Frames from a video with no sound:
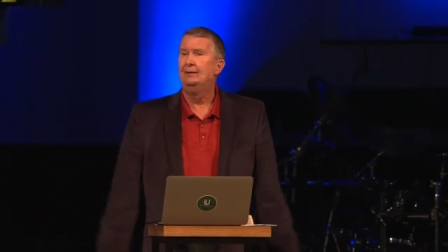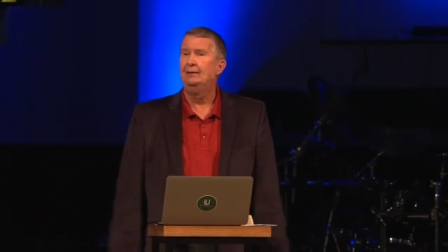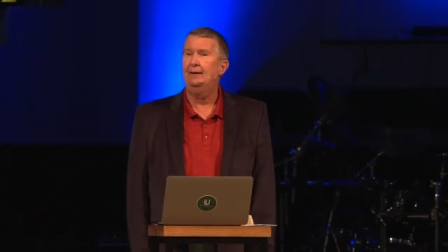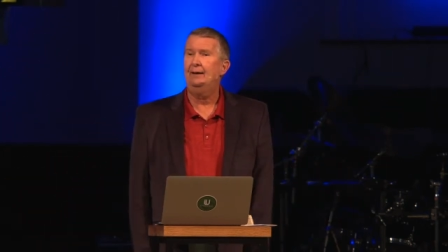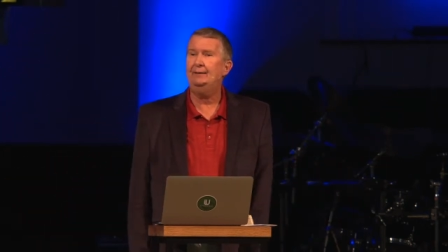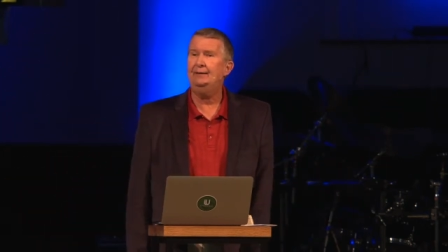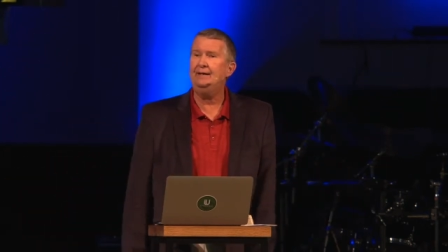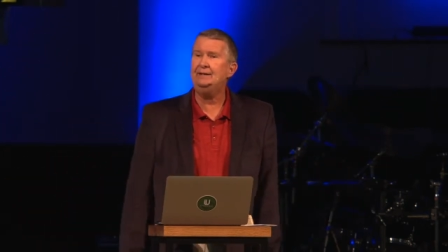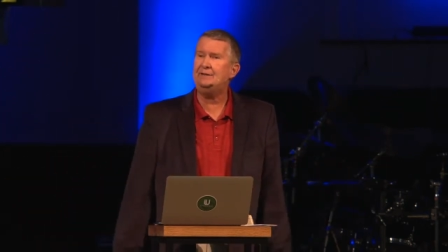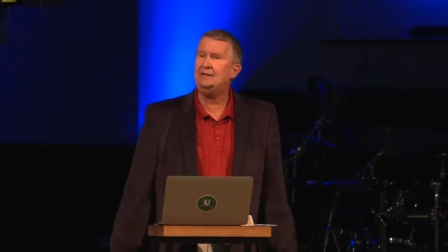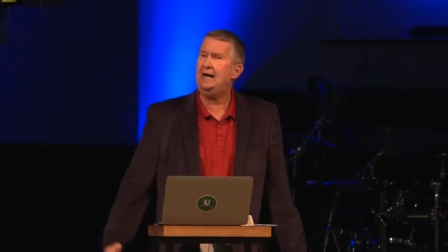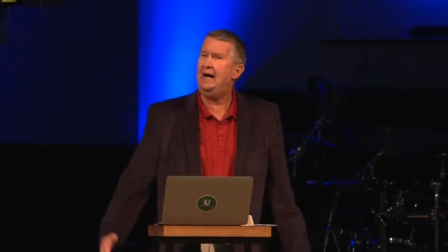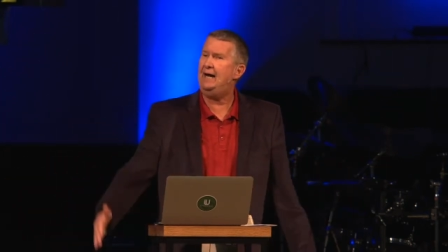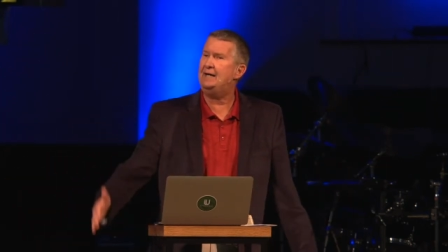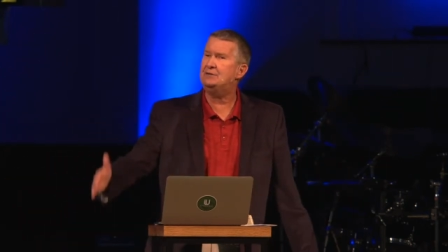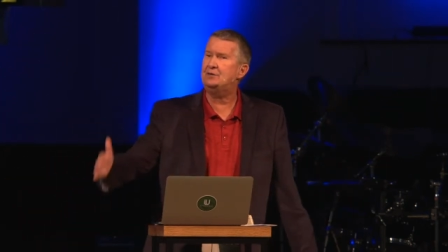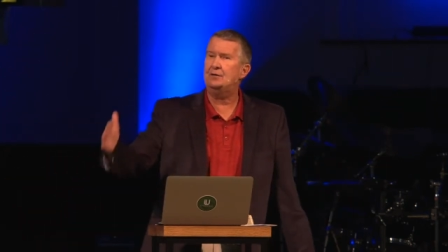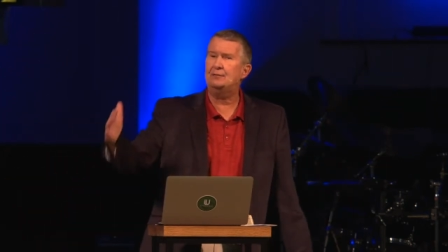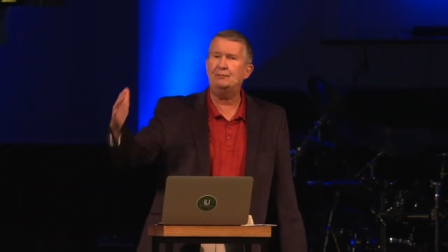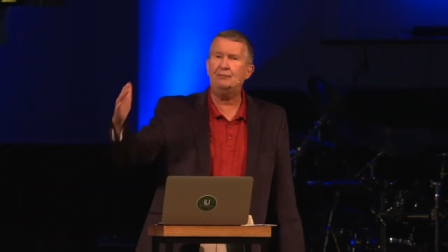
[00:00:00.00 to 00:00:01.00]
And these
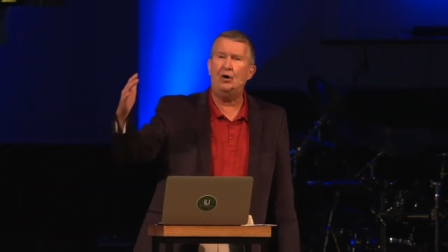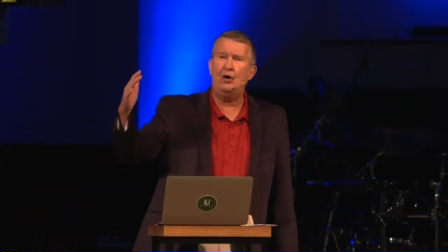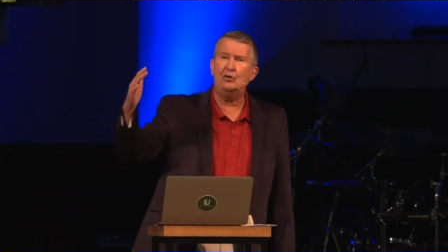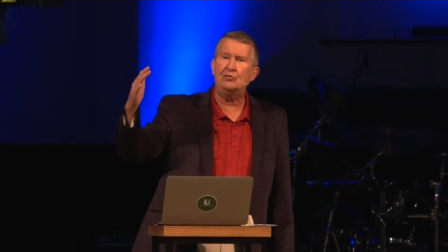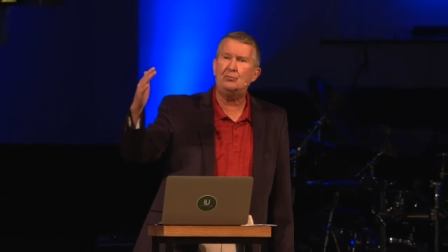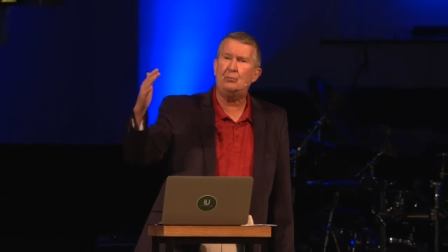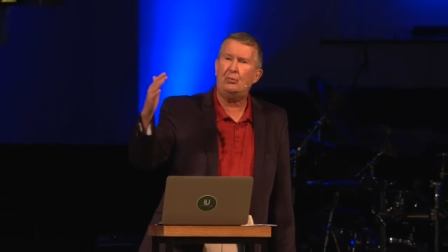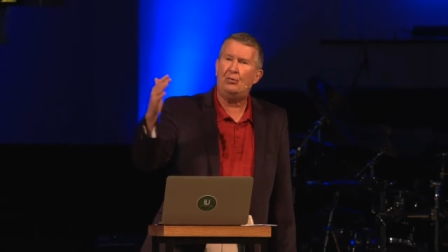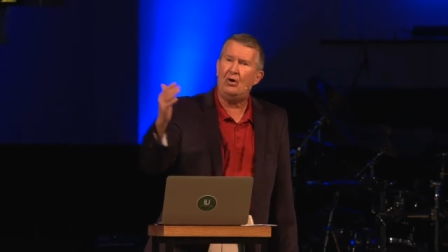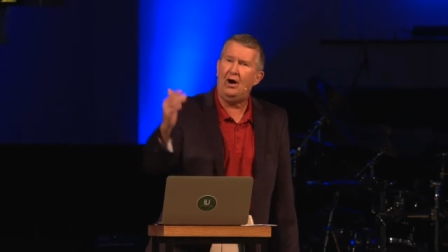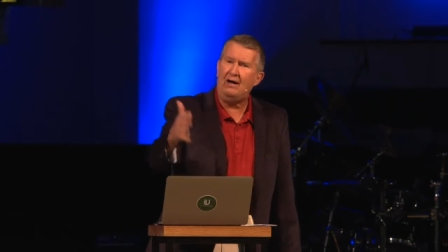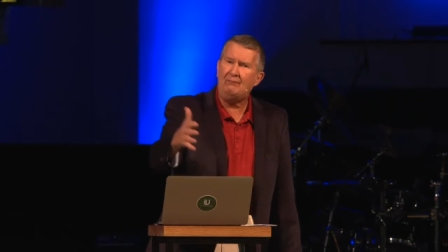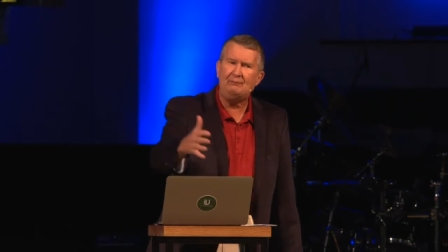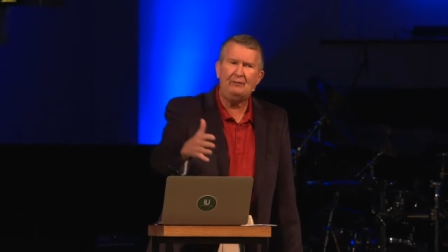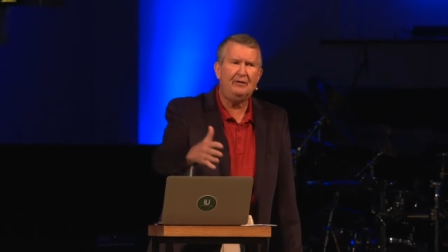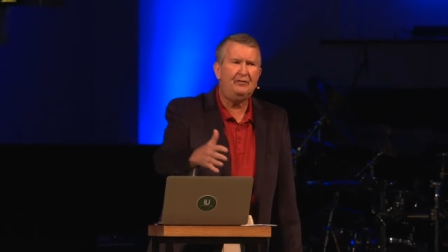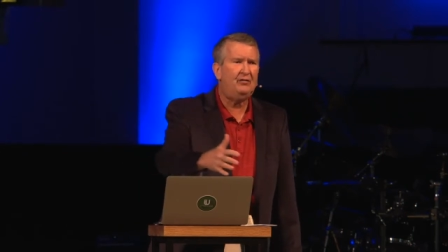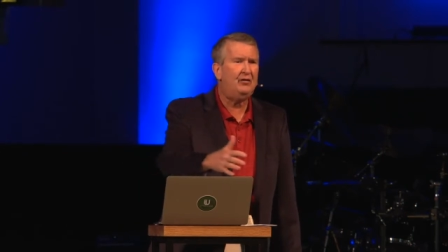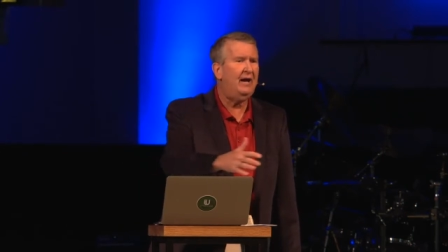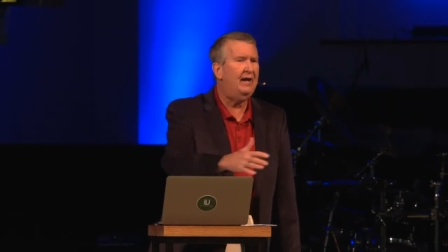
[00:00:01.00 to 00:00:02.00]
guys are false
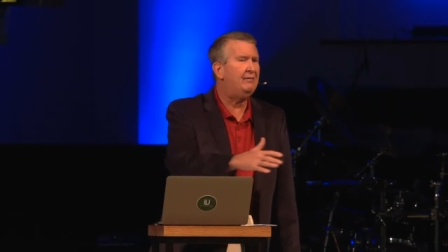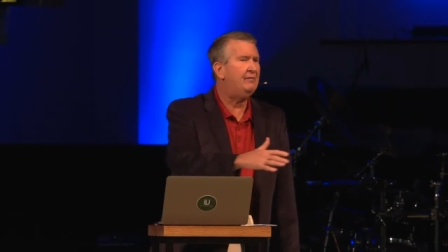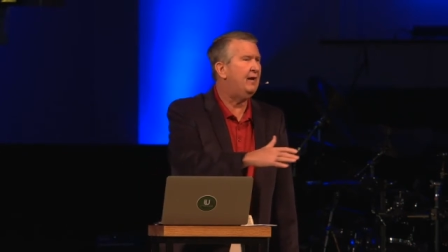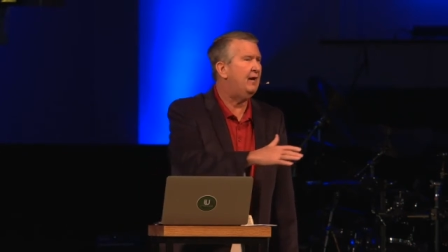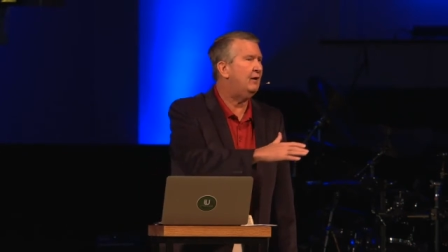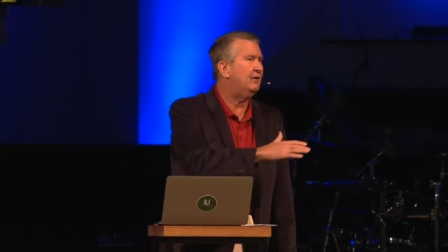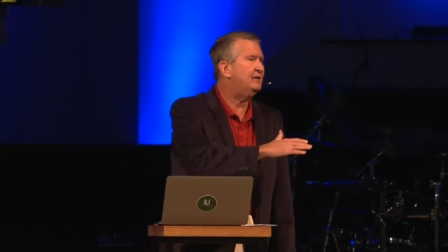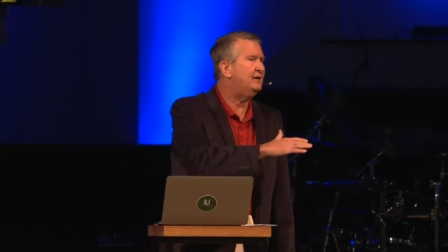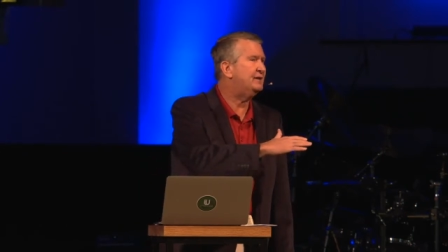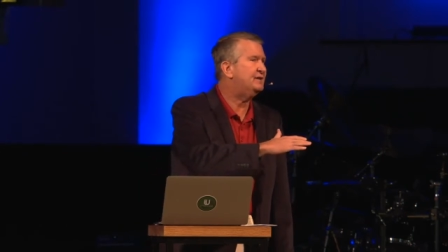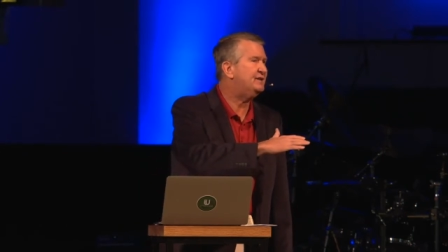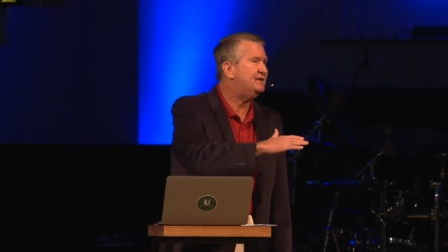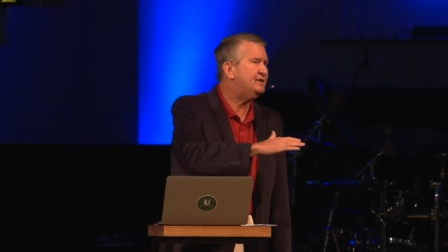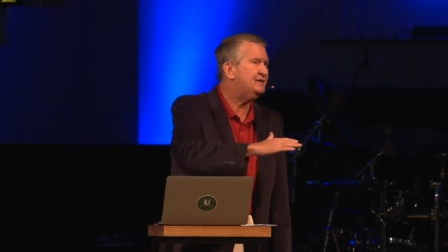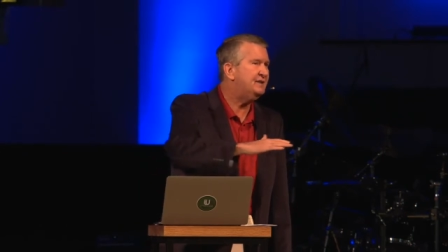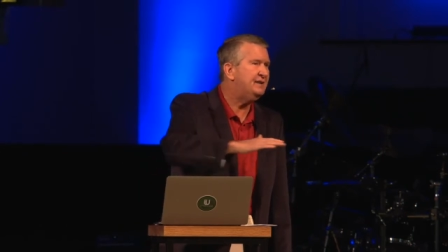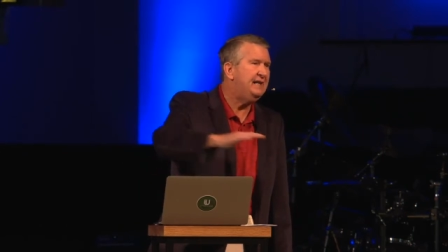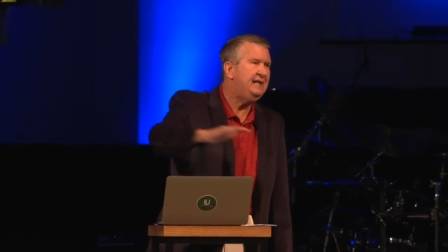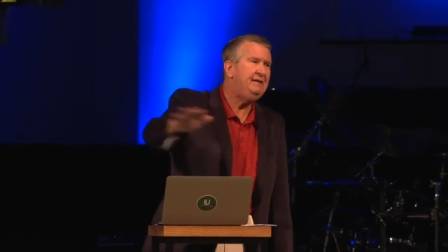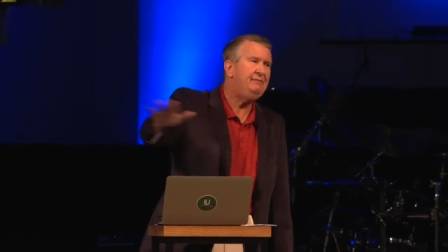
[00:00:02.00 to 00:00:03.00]
prophets and they're
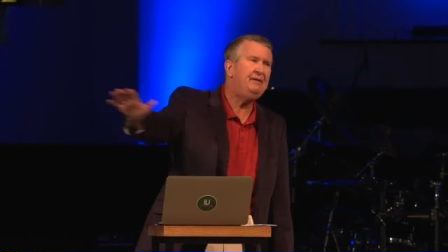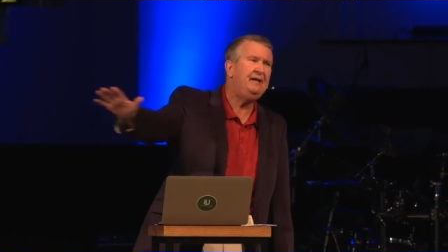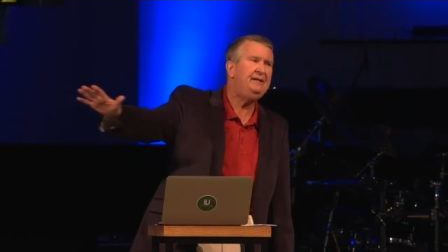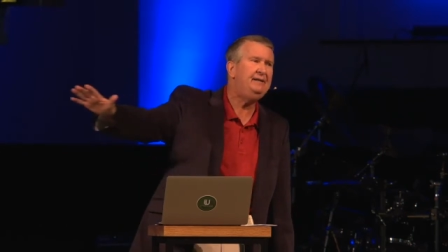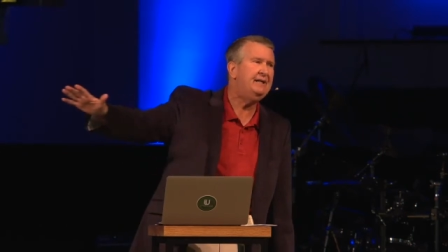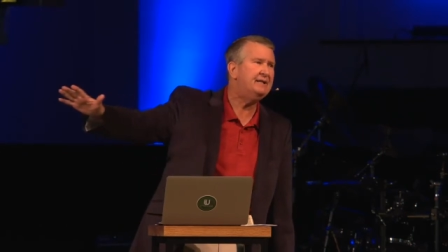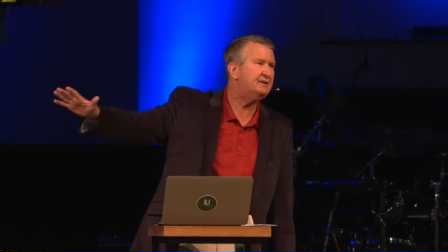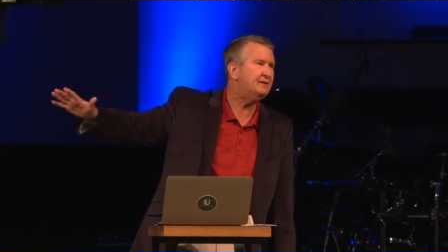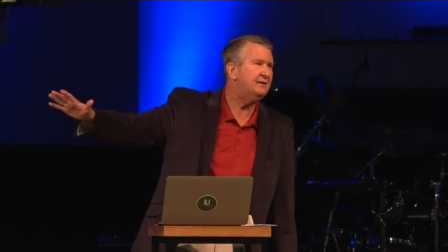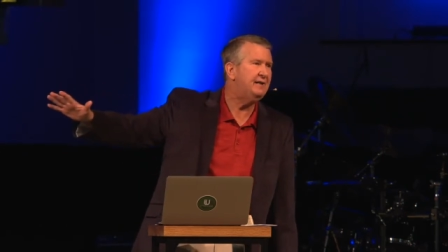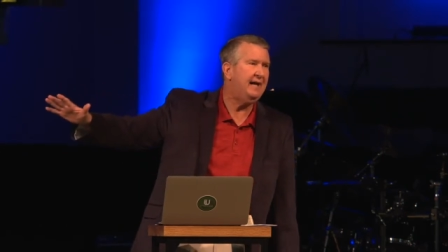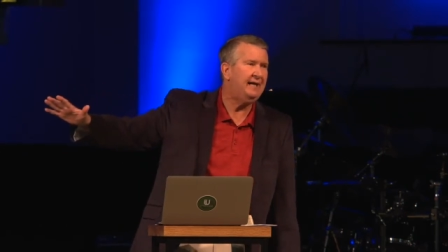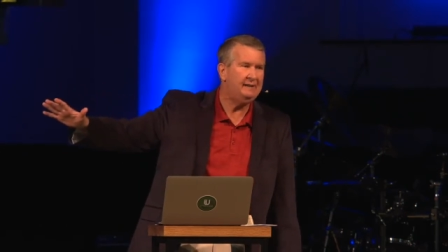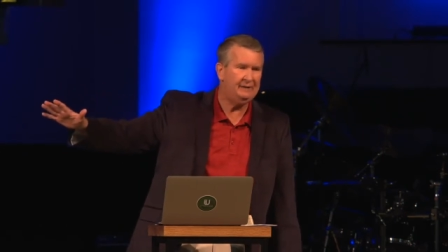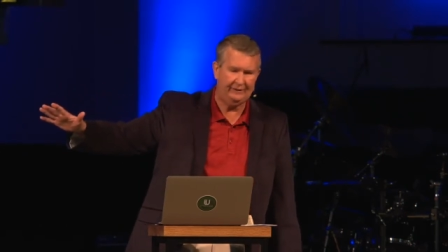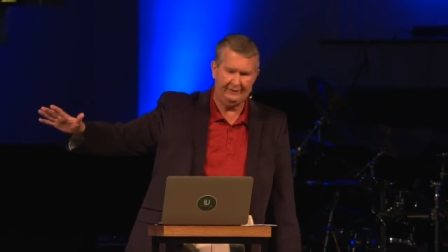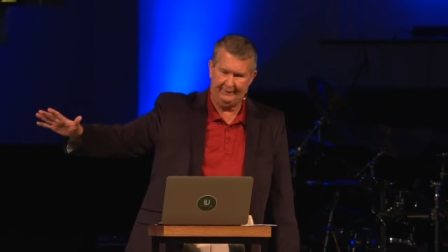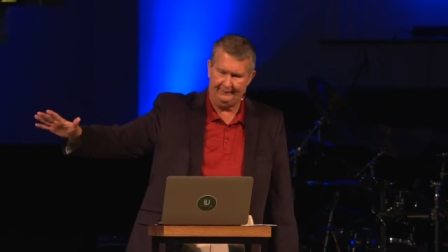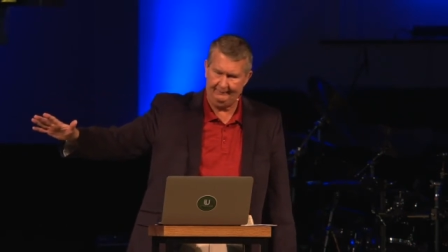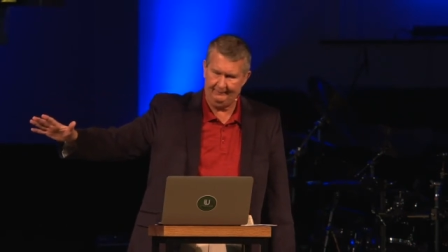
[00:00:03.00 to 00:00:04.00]
deceiving this
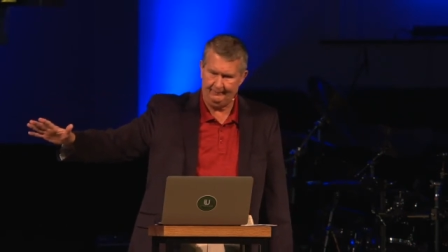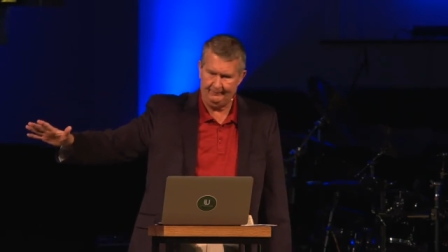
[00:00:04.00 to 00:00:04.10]
nation.